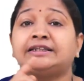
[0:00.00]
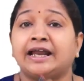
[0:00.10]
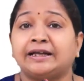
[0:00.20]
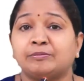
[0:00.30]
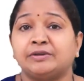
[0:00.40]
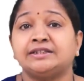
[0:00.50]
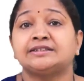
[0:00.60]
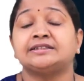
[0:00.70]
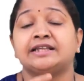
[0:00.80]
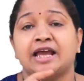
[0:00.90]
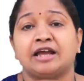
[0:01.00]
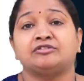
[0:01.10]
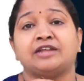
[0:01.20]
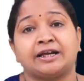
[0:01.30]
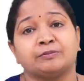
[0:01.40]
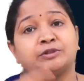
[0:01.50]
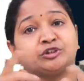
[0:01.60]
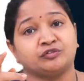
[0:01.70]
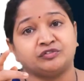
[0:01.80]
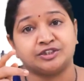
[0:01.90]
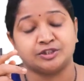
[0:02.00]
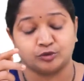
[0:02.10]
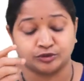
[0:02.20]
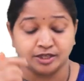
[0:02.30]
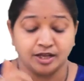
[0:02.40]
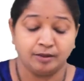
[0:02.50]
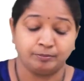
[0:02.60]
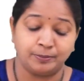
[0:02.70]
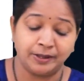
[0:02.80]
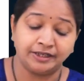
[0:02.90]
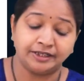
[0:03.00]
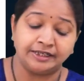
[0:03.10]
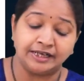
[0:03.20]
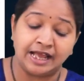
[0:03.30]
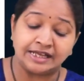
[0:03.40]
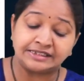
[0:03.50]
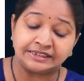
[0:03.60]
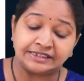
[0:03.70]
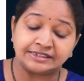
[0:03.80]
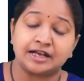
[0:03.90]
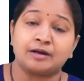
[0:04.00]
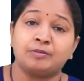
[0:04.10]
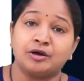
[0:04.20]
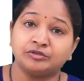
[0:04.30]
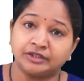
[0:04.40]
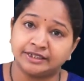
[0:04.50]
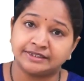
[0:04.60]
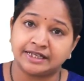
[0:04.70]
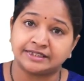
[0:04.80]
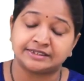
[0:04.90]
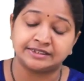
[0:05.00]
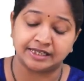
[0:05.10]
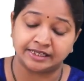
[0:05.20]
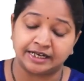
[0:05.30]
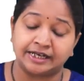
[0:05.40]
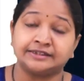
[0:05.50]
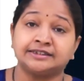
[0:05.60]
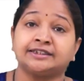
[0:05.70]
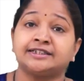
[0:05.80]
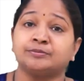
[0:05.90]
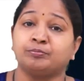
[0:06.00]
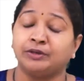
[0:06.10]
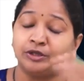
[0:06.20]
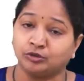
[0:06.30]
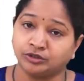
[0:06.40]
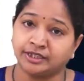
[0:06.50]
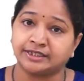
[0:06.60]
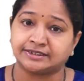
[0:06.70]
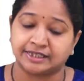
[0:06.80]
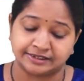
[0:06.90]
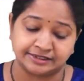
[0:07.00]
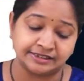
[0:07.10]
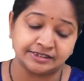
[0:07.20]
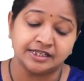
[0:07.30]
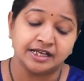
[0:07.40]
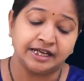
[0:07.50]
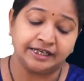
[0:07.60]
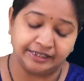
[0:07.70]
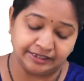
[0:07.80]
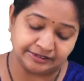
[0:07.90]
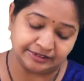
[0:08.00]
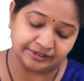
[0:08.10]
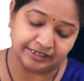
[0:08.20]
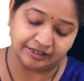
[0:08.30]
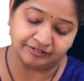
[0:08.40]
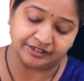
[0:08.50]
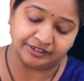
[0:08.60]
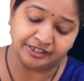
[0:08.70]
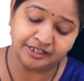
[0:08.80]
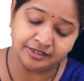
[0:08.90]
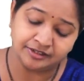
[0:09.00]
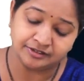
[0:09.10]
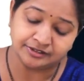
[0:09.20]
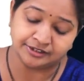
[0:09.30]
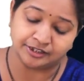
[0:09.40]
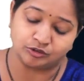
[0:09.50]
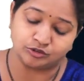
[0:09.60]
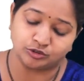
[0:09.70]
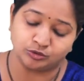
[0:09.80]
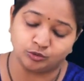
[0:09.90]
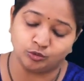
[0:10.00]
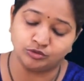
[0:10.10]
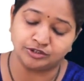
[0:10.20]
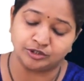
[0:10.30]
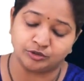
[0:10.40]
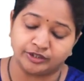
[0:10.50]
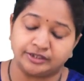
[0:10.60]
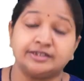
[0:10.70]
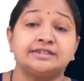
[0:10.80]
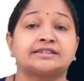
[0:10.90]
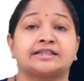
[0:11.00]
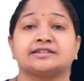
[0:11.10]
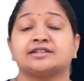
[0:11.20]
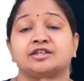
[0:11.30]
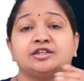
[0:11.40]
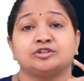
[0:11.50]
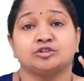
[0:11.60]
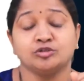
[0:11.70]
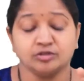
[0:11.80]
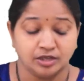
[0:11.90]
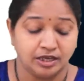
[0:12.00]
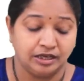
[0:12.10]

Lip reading: that means they have that much of zeros. But as it is above the x-axis and as it is below the x-axis, it doesn't have any zeros. So no zero in this case. So